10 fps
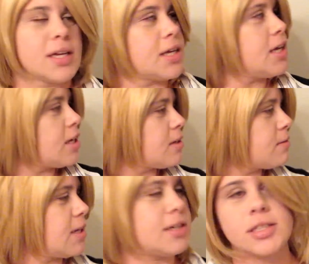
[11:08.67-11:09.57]
you know,
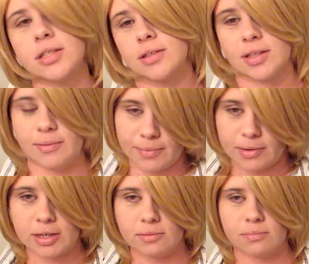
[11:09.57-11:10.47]

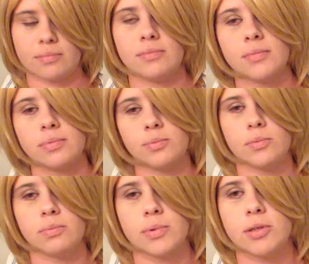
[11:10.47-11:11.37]
I
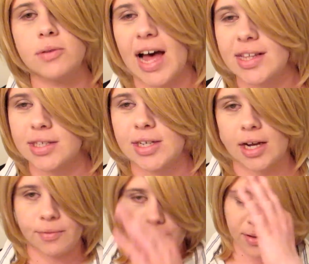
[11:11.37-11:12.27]
do that
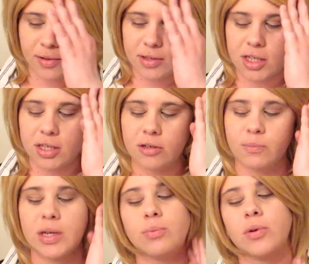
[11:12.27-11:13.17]
stuff just so I
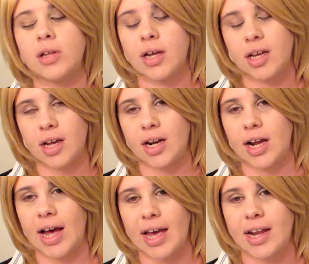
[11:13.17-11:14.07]
can kind of
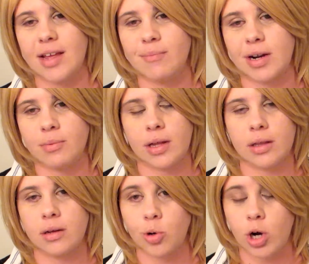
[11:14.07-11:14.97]
hide it, but I probably
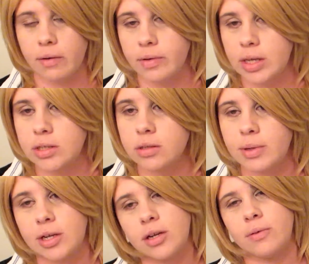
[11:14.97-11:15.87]
look more obvious,
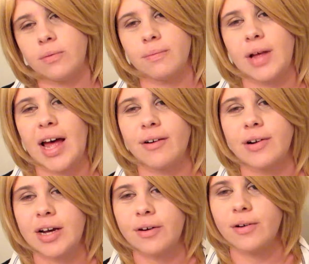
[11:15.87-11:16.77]
but you know, I don't
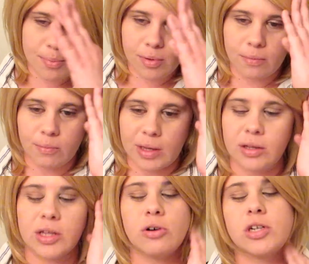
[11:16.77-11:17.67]
know. People will
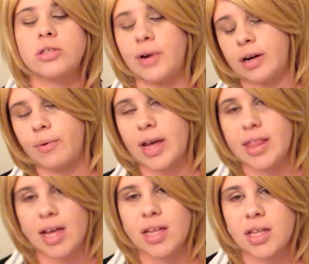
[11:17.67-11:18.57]
notice right away
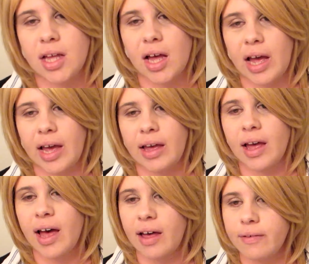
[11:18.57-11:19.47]
that I
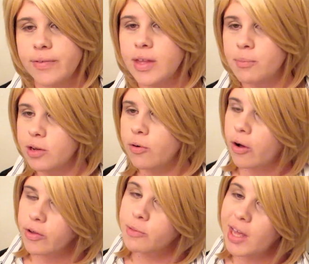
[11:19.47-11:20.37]
have something wrong
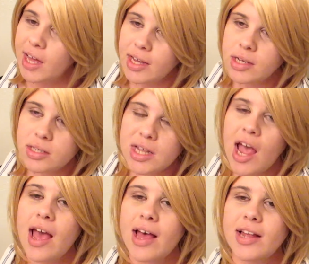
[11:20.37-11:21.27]
with my eyes,
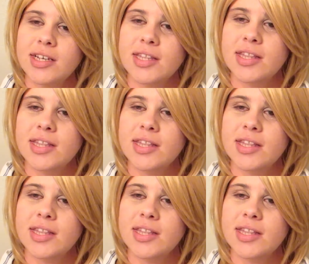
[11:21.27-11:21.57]
and